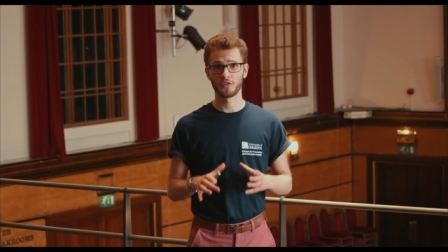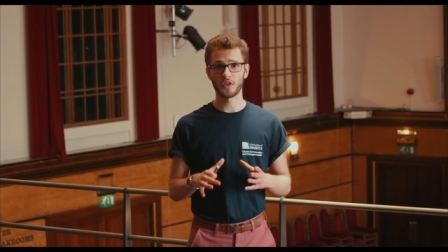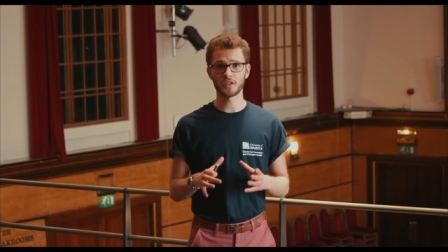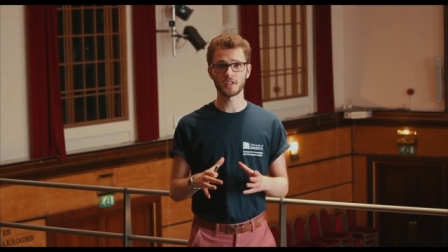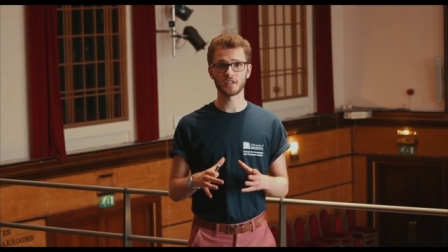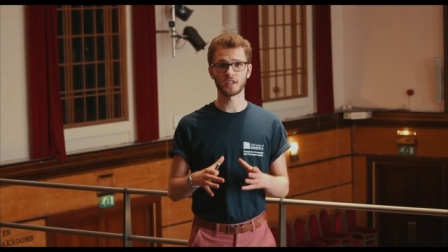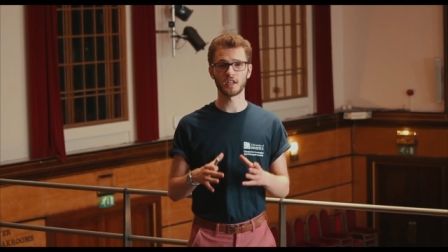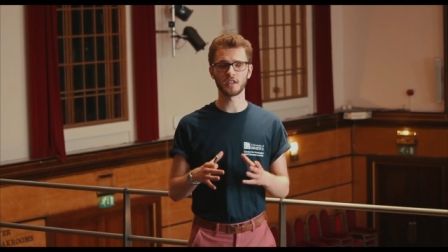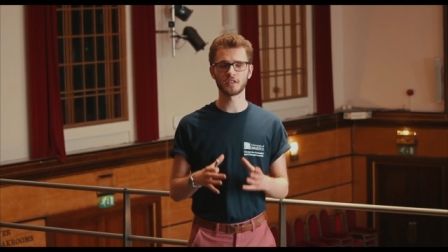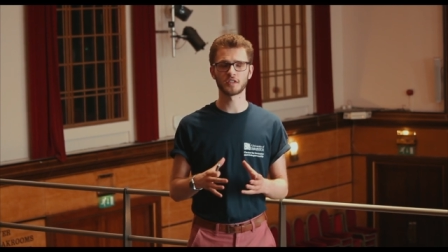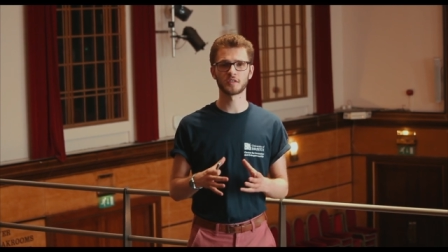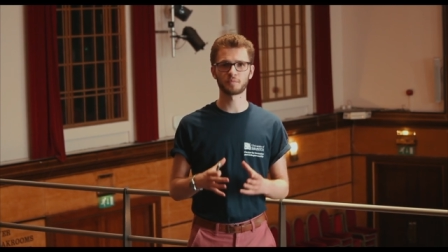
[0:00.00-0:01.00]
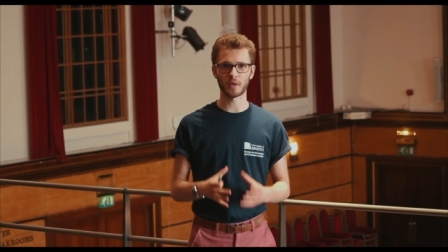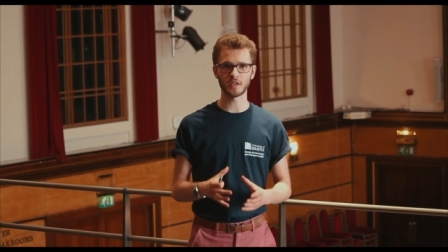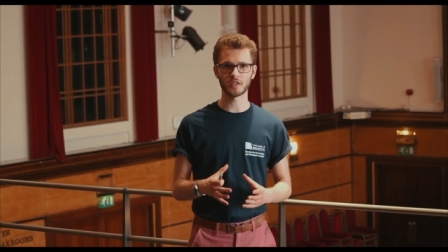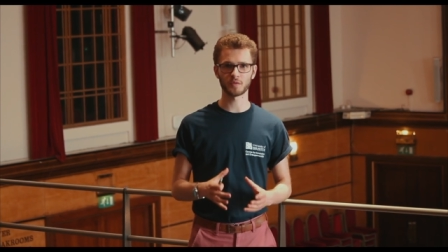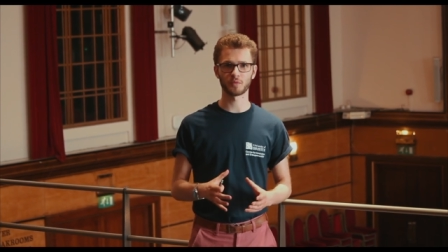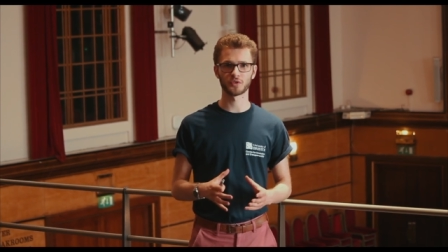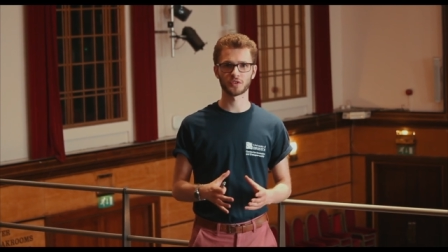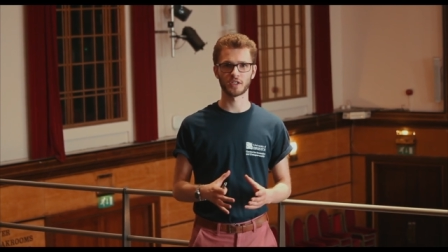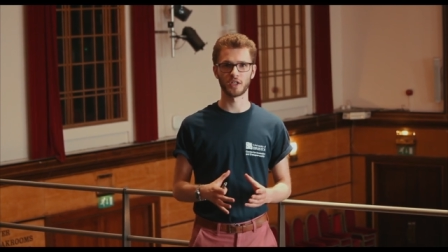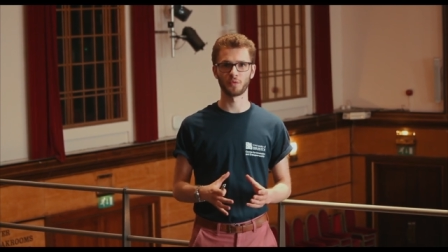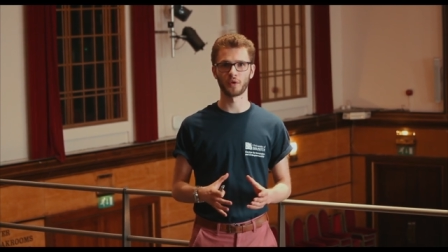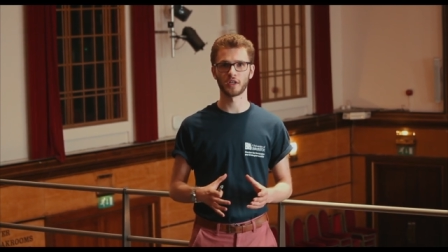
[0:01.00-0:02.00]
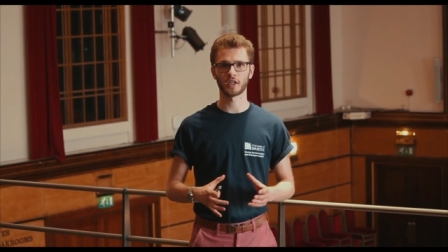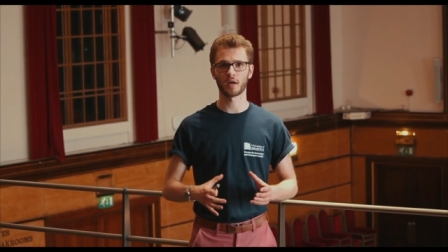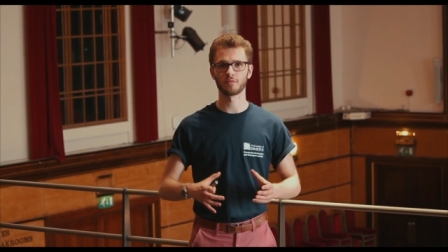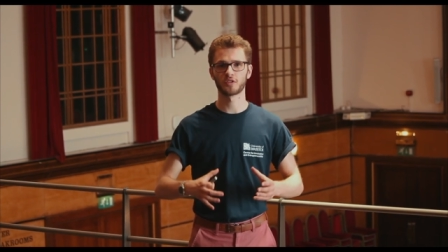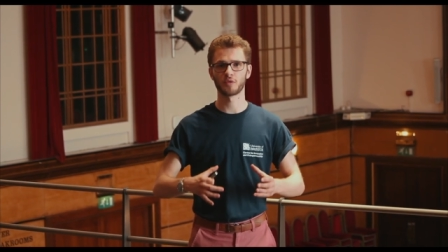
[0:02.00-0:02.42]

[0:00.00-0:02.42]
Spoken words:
This is an indispensable skill when it comes